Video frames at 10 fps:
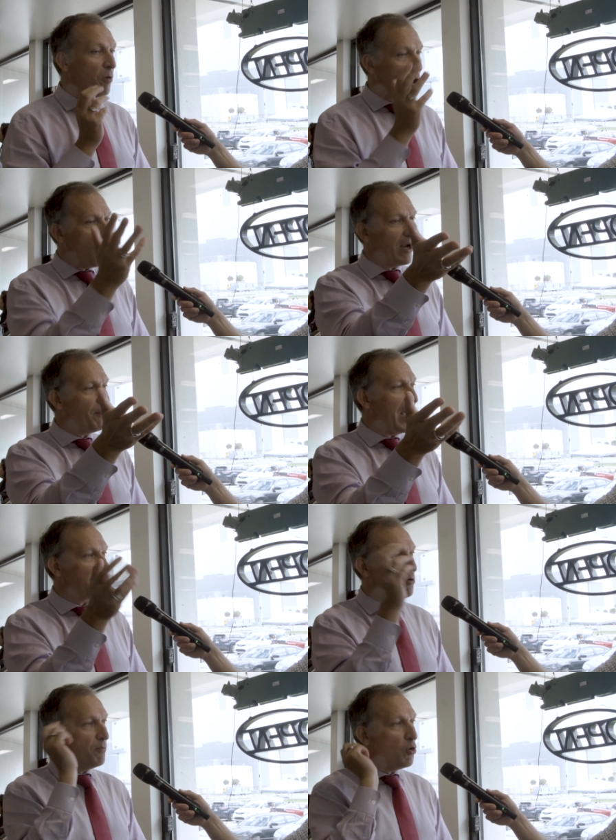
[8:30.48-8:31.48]
We're going
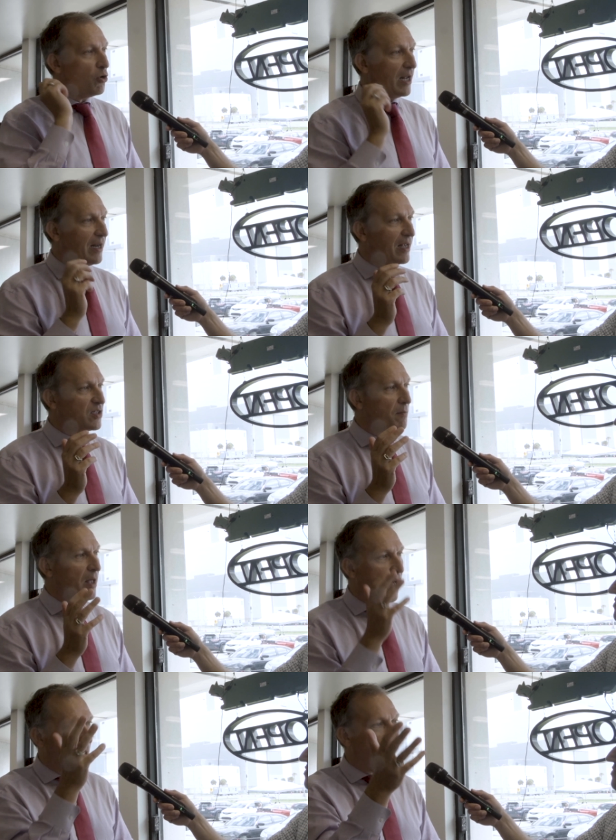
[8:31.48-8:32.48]
back to a moon that has
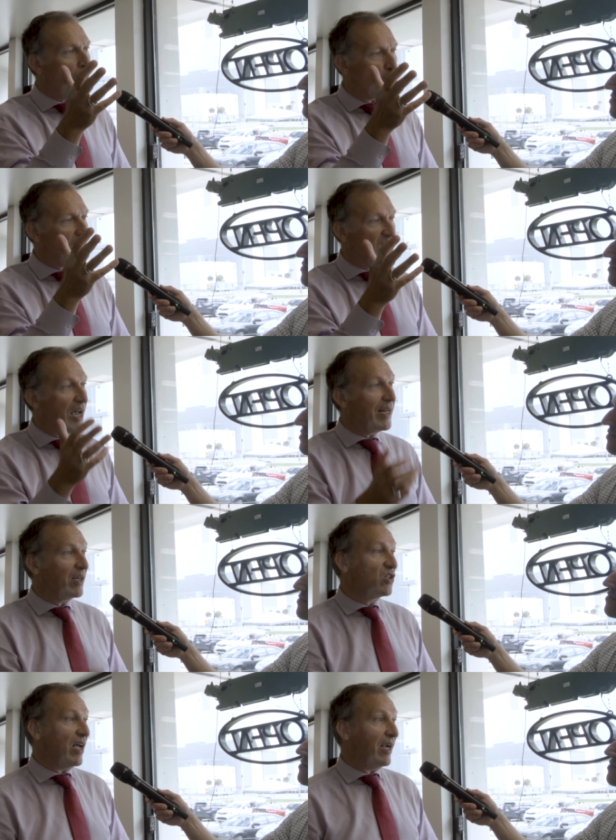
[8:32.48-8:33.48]
a lot more
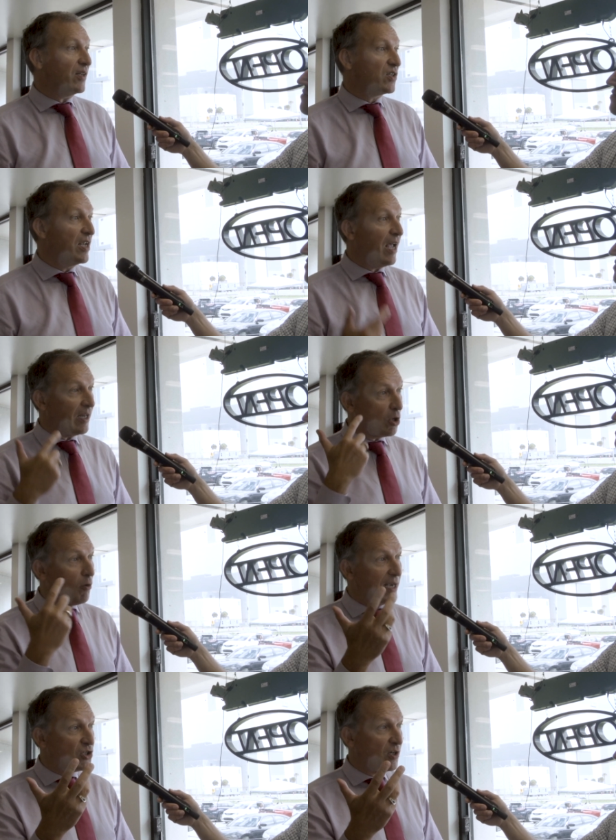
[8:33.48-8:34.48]
exciting science and
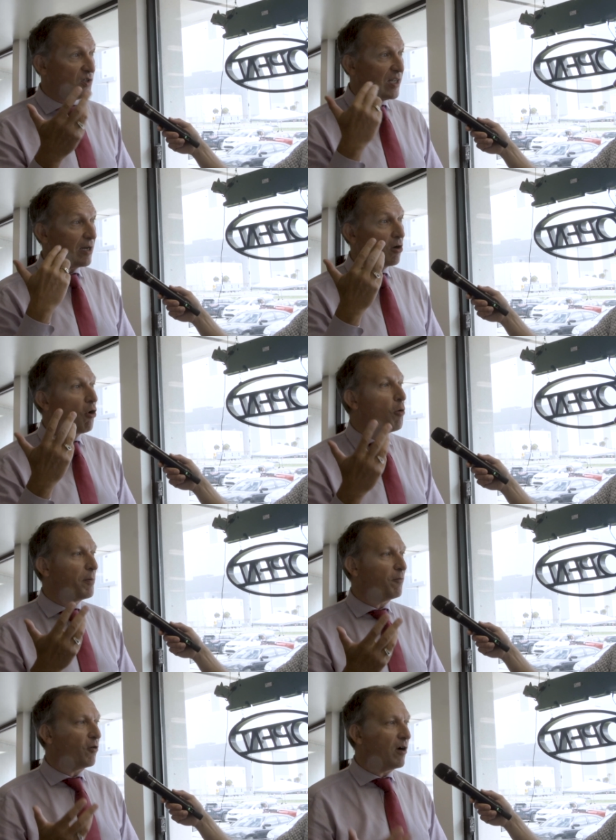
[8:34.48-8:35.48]
questions that are
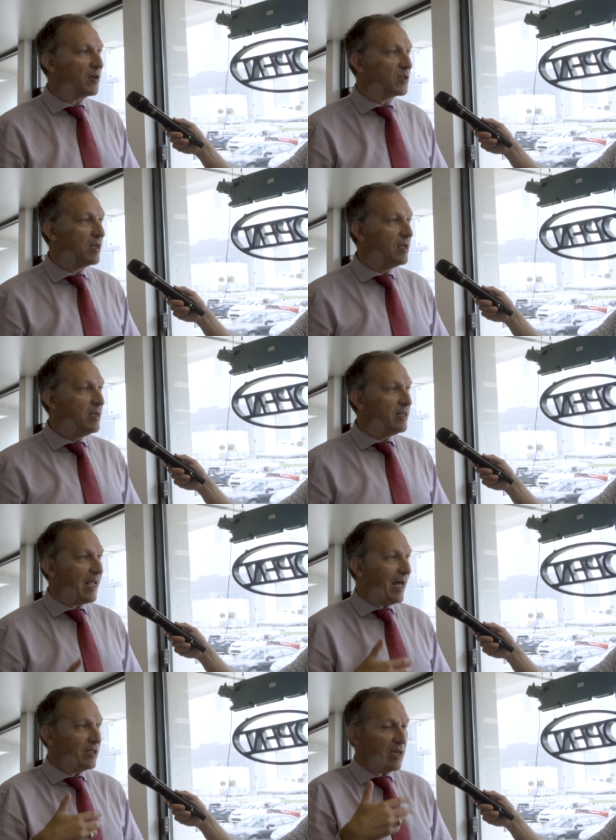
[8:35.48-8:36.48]
open for us
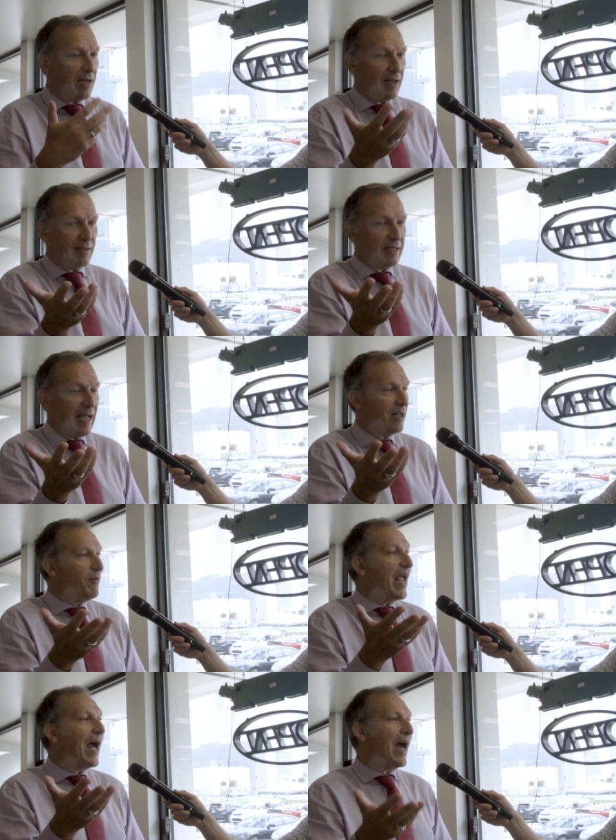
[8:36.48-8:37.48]
that than
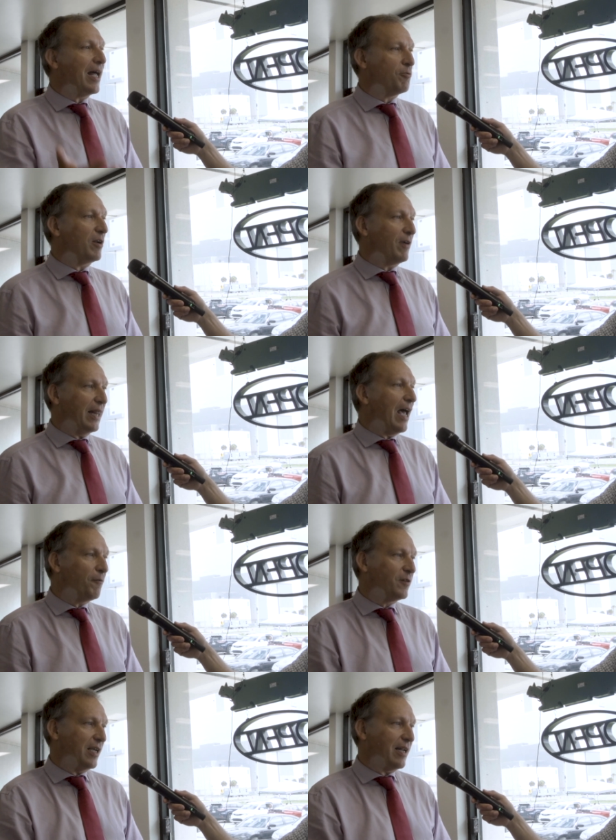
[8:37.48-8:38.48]
we had when we
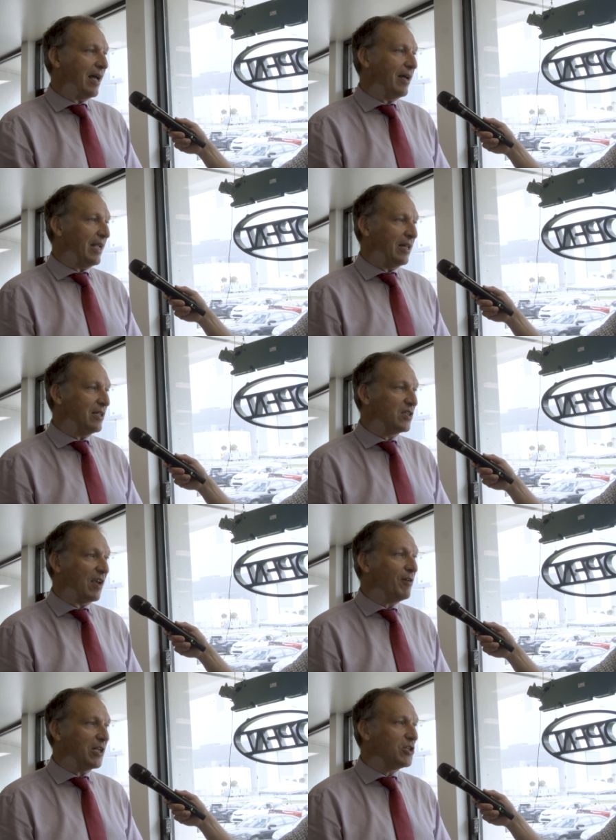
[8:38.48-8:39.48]
left it in
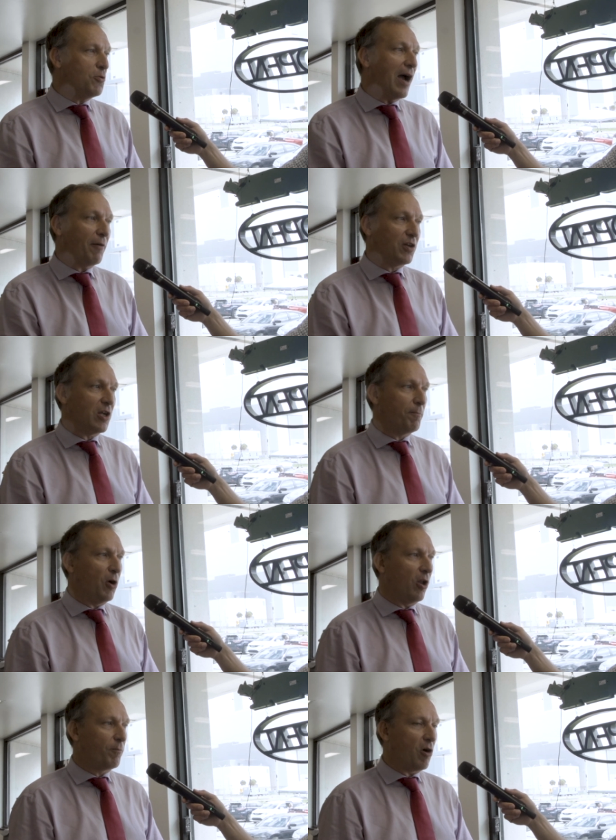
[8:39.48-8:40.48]
'72 after the
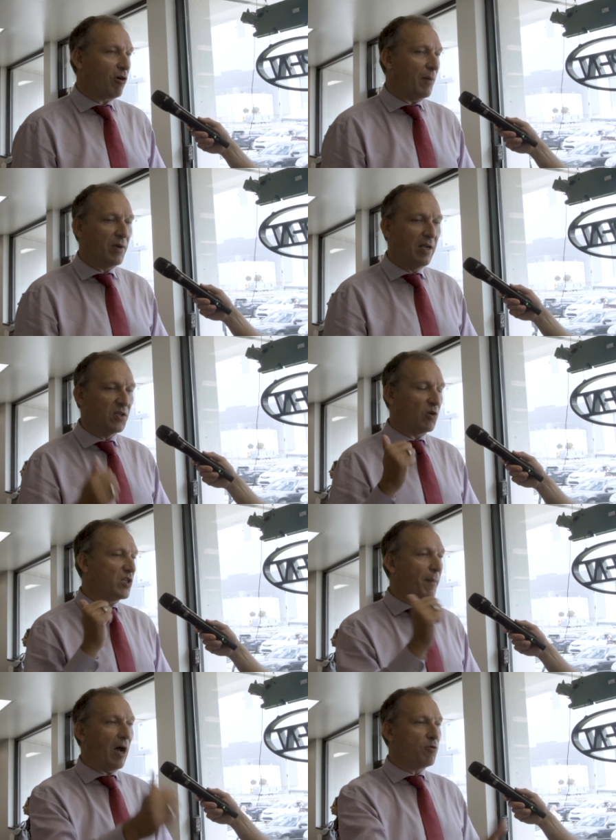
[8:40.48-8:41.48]
Apollo program. So
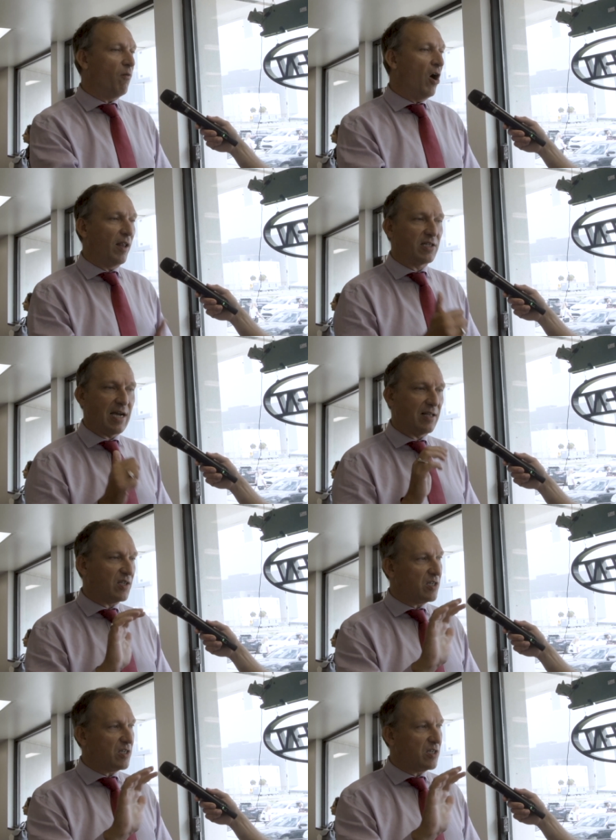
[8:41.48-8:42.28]
it's about volatiles.